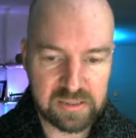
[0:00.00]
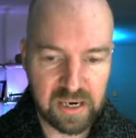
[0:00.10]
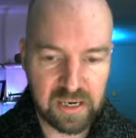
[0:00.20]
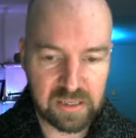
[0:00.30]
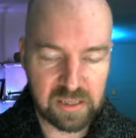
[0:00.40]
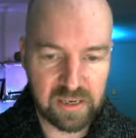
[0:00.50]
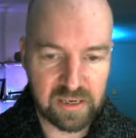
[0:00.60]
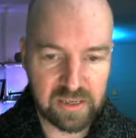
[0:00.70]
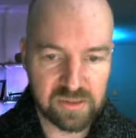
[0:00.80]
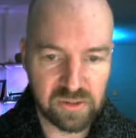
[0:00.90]
dotted
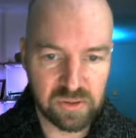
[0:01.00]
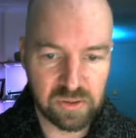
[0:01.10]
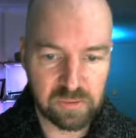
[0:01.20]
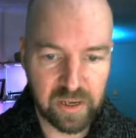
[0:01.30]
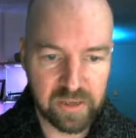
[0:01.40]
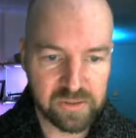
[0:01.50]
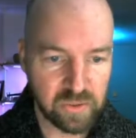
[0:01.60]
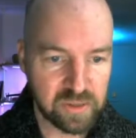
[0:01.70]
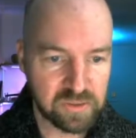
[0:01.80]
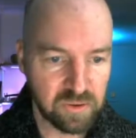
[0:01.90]
lines or lines
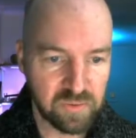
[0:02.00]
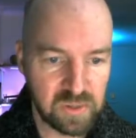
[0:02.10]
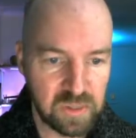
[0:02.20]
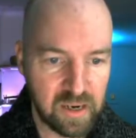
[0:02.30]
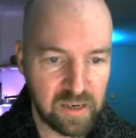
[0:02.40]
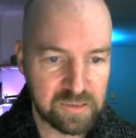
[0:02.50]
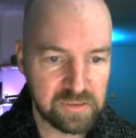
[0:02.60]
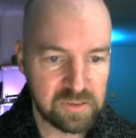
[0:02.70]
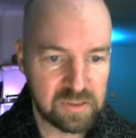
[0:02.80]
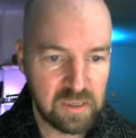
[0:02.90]
crossing over
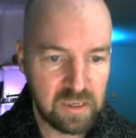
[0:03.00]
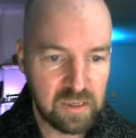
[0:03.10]
lines.